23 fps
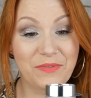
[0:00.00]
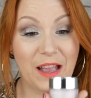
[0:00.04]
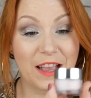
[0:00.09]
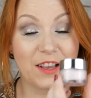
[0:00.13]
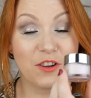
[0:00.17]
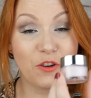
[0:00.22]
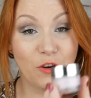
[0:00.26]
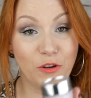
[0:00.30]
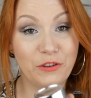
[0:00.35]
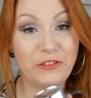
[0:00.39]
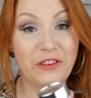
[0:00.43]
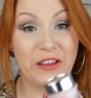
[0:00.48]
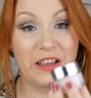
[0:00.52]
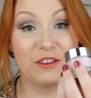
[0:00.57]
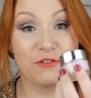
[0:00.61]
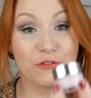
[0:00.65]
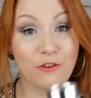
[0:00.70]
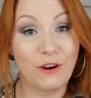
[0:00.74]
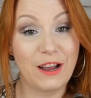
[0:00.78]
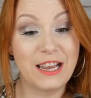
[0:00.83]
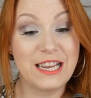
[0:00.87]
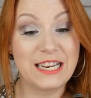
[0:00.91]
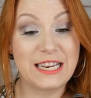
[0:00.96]
I got it,
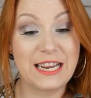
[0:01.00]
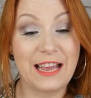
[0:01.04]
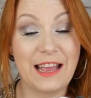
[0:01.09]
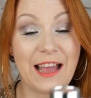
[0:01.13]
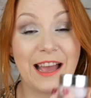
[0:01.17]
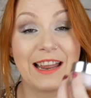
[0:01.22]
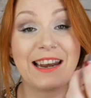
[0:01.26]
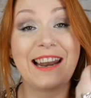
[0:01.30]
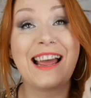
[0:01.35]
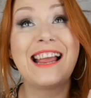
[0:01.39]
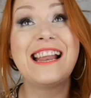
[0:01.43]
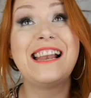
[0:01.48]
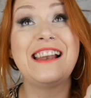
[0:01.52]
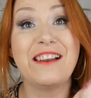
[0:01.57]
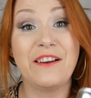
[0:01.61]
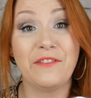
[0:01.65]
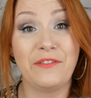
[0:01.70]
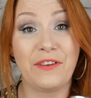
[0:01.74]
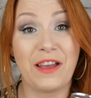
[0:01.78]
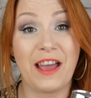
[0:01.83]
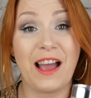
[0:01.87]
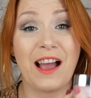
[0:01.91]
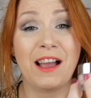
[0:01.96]
tried it, and I
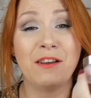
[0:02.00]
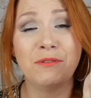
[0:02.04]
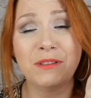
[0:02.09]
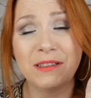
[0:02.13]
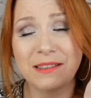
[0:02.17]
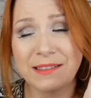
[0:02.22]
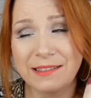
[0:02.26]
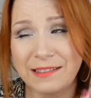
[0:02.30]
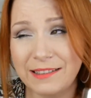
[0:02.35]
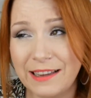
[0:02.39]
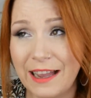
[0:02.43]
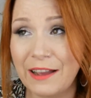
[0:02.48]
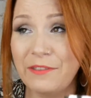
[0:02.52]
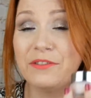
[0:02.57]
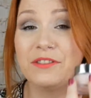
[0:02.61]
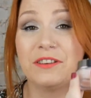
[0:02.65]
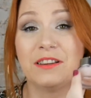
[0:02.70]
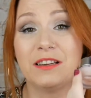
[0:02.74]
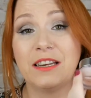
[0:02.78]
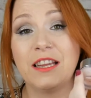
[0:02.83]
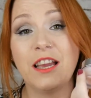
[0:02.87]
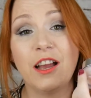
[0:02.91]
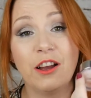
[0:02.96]
love it. I will
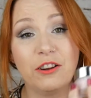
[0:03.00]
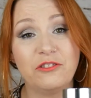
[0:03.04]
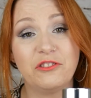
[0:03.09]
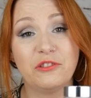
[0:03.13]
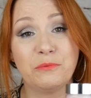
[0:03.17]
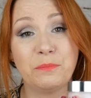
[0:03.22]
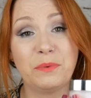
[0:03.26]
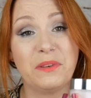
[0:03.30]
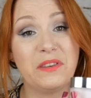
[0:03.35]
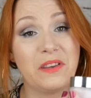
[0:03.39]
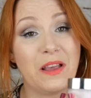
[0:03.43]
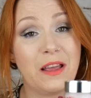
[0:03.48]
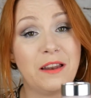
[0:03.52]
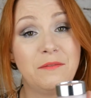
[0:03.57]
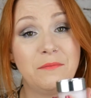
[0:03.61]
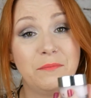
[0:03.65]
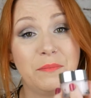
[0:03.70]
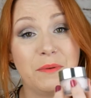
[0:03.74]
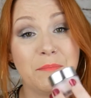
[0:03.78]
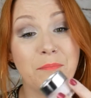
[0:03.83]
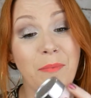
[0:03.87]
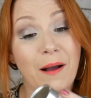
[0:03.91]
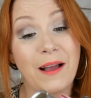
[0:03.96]
definitely
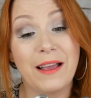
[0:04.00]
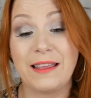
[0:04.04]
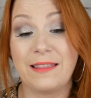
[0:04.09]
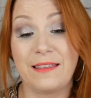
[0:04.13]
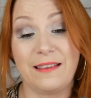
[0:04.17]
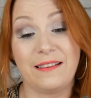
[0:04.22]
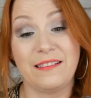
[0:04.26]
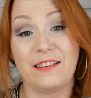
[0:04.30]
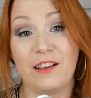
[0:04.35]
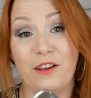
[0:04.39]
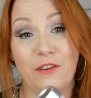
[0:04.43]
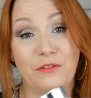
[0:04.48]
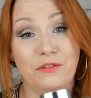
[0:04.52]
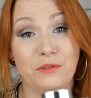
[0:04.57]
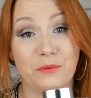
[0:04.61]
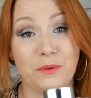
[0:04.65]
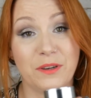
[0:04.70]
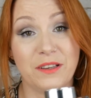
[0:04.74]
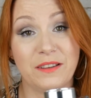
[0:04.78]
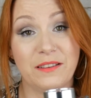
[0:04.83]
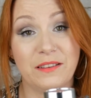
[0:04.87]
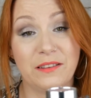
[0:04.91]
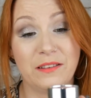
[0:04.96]
100% be buying this
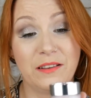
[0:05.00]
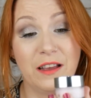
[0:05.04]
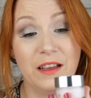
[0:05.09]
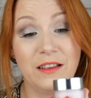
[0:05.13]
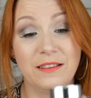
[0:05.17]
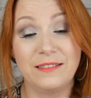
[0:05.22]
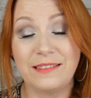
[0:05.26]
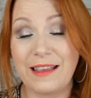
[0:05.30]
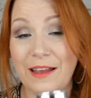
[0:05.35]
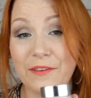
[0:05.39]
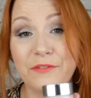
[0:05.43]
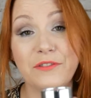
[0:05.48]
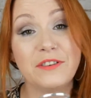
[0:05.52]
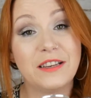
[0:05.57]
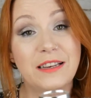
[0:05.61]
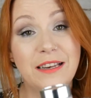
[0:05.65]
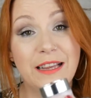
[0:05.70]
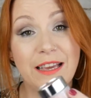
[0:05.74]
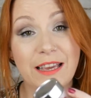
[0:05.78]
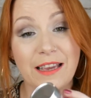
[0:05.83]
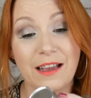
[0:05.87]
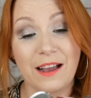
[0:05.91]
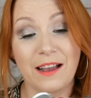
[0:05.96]
afterwards.
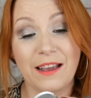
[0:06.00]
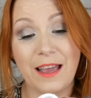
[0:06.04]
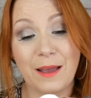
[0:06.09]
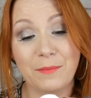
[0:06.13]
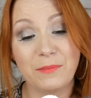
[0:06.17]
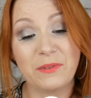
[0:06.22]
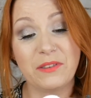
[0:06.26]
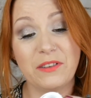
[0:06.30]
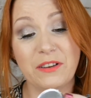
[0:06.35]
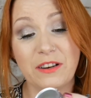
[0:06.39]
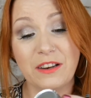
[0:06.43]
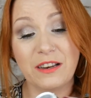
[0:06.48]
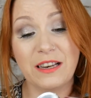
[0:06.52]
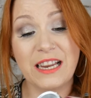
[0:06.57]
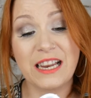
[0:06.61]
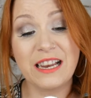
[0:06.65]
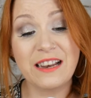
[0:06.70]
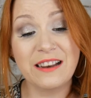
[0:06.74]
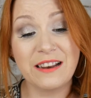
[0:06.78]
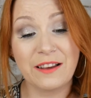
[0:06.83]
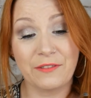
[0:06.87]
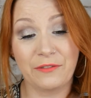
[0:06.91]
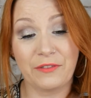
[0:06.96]
Definitely, I
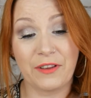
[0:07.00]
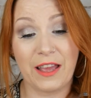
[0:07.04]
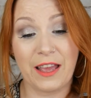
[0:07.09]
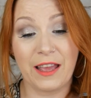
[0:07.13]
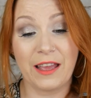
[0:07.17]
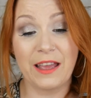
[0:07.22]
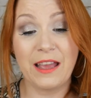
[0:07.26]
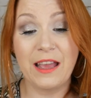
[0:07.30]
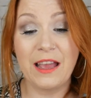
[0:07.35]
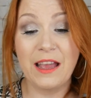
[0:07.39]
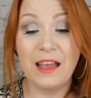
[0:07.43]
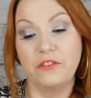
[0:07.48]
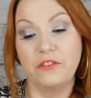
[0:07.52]
absolutely love it.